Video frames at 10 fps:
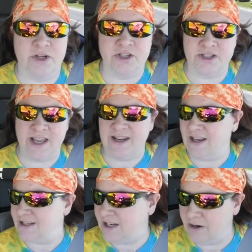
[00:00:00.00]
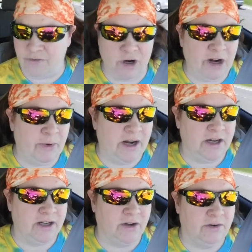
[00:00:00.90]
so I just had an idea of where I
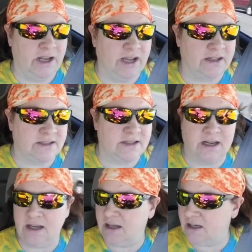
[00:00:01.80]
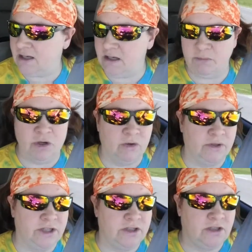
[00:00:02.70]
wanted to go next. I am going